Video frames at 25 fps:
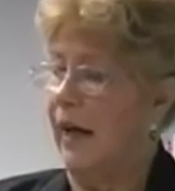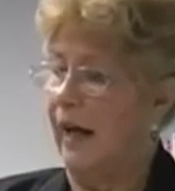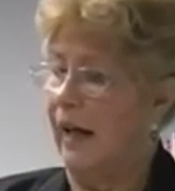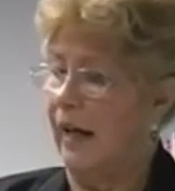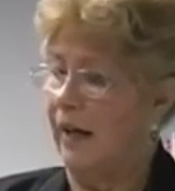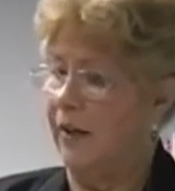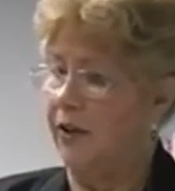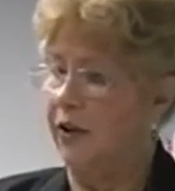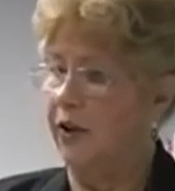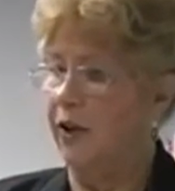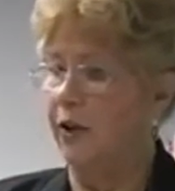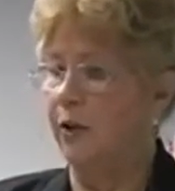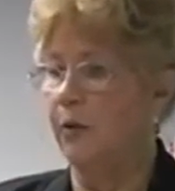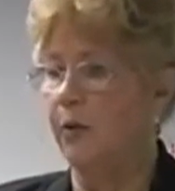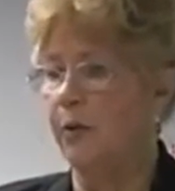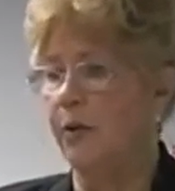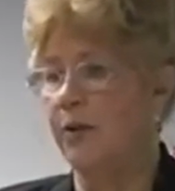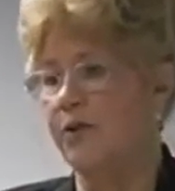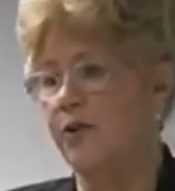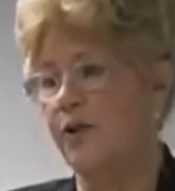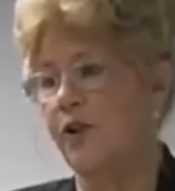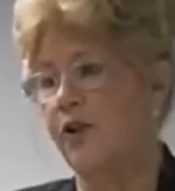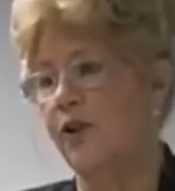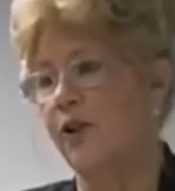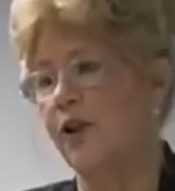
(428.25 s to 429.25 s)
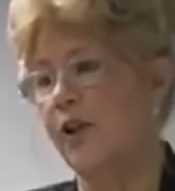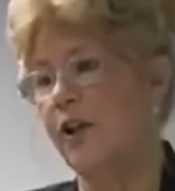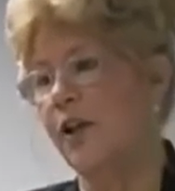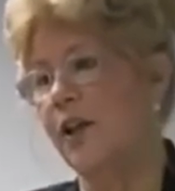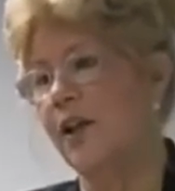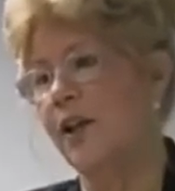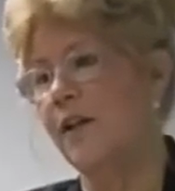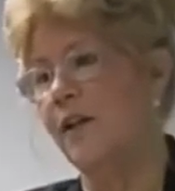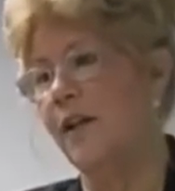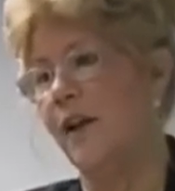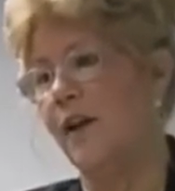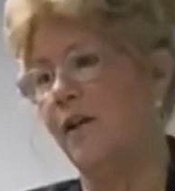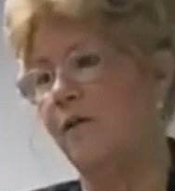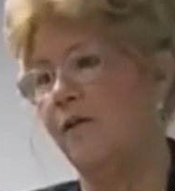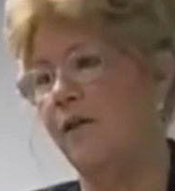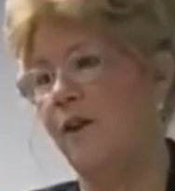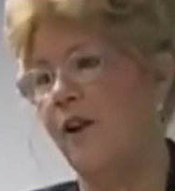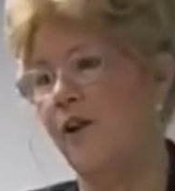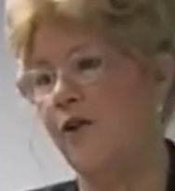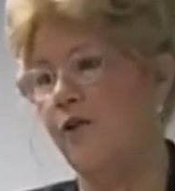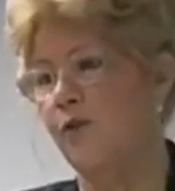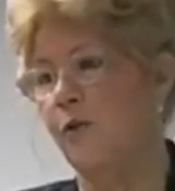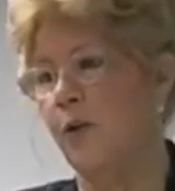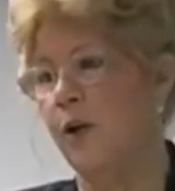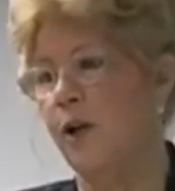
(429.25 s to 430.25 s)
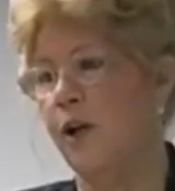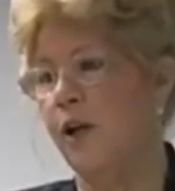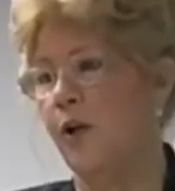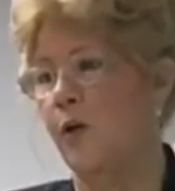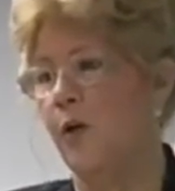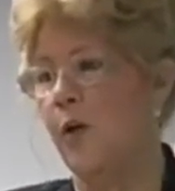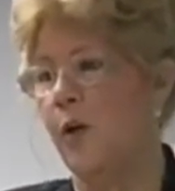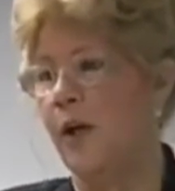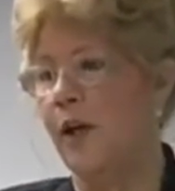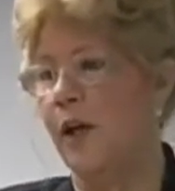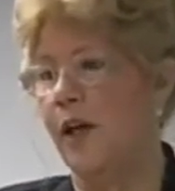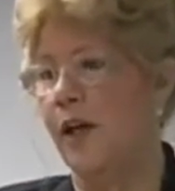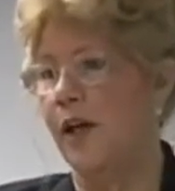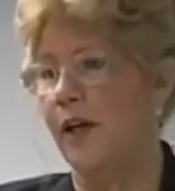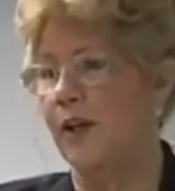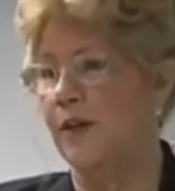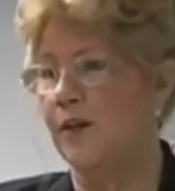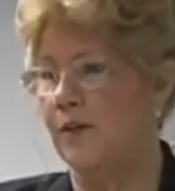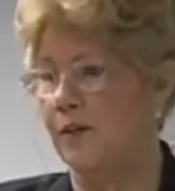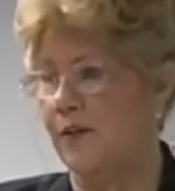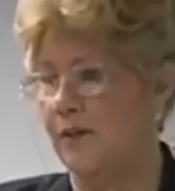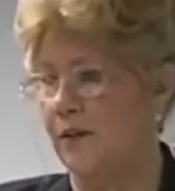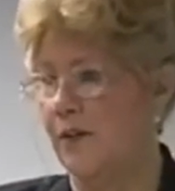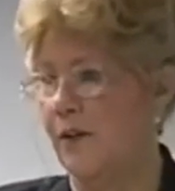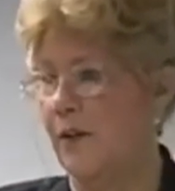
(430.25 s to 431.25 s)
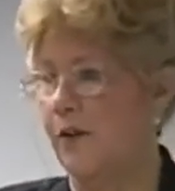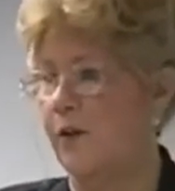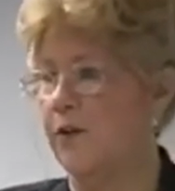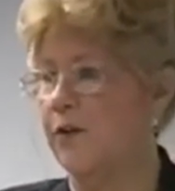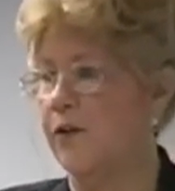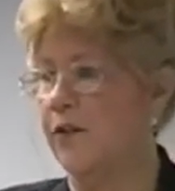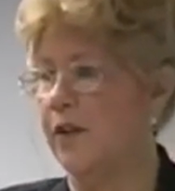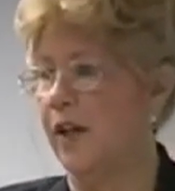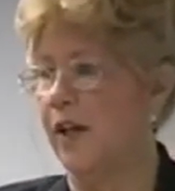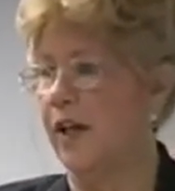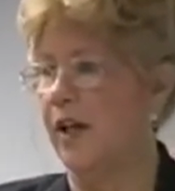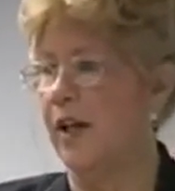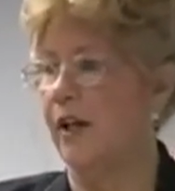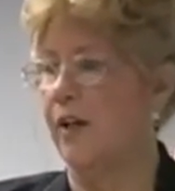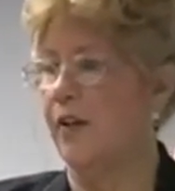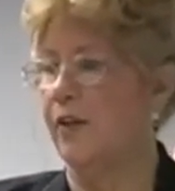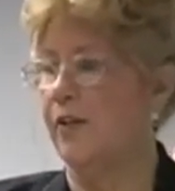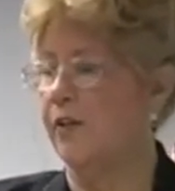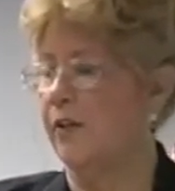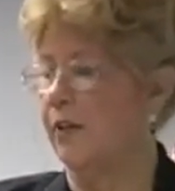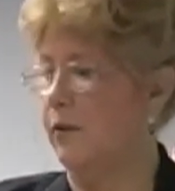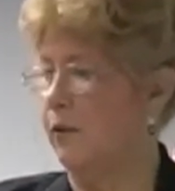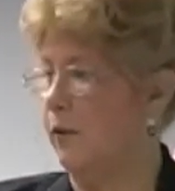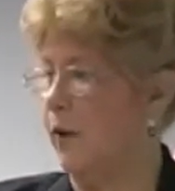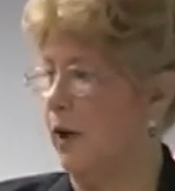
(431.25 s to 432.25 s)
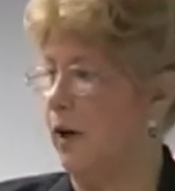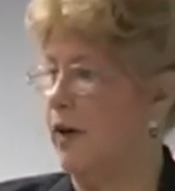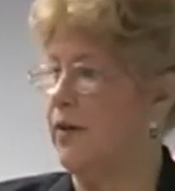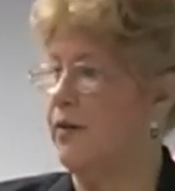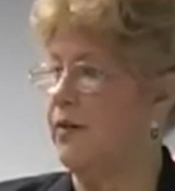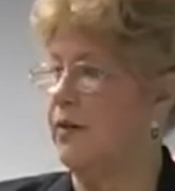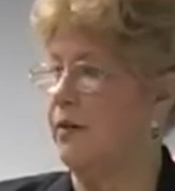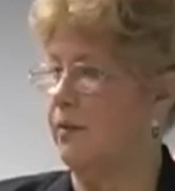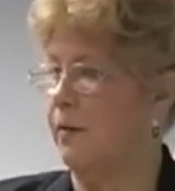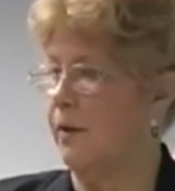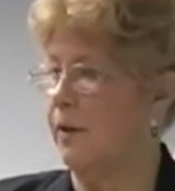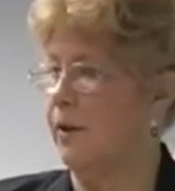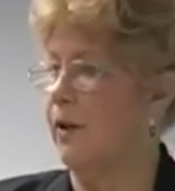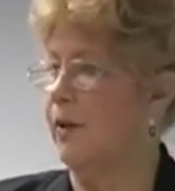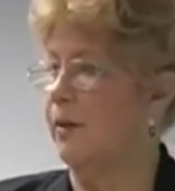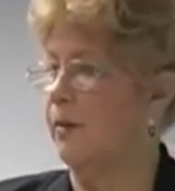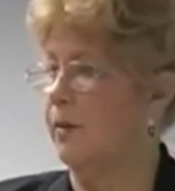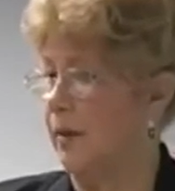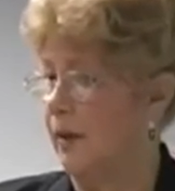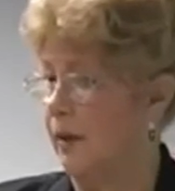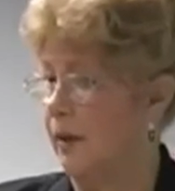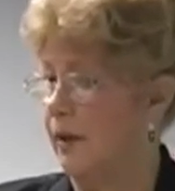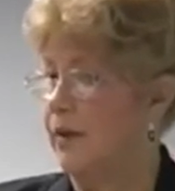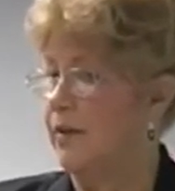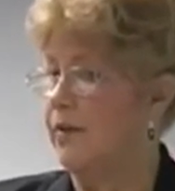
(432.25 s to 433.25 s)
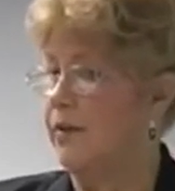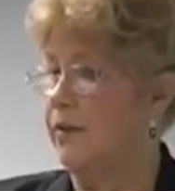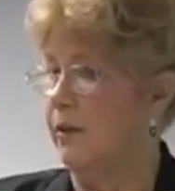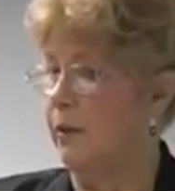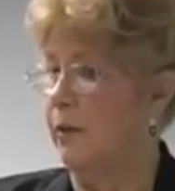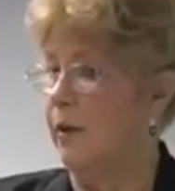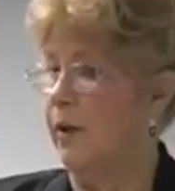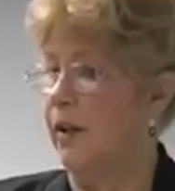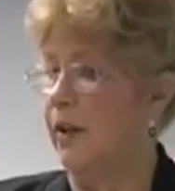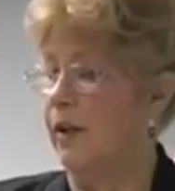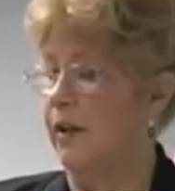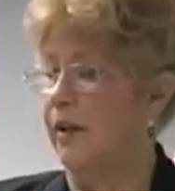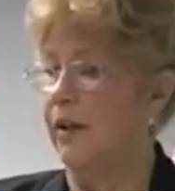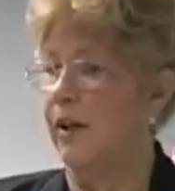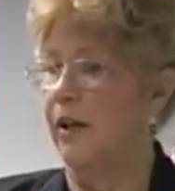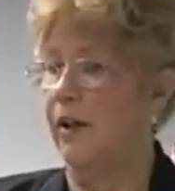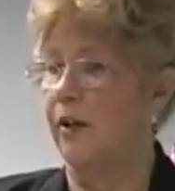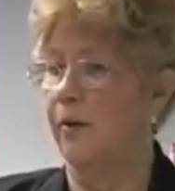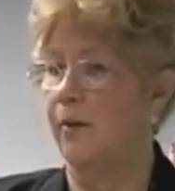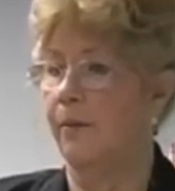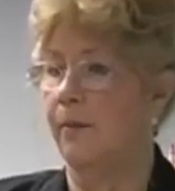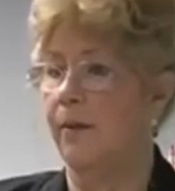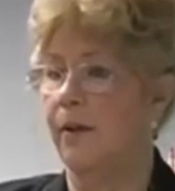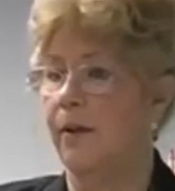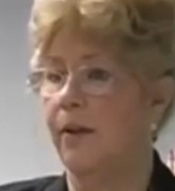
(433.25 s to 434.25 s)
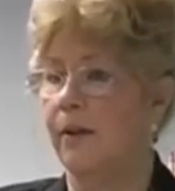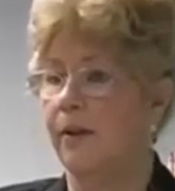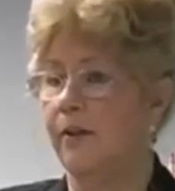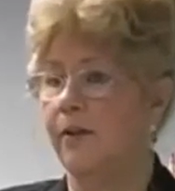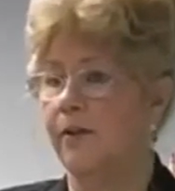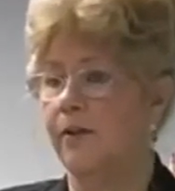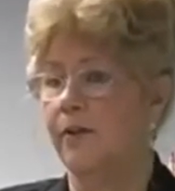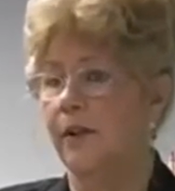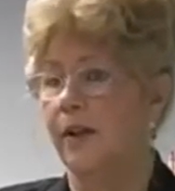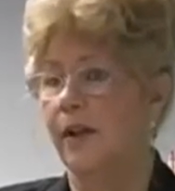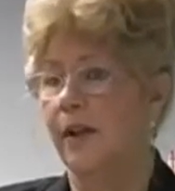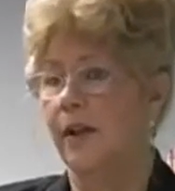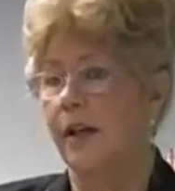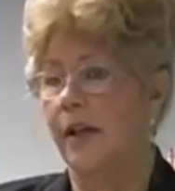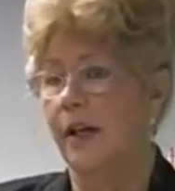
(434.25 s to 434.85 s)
And you know, when we start to clean that fish, we go against those scales and raise them up so we can tear them loose.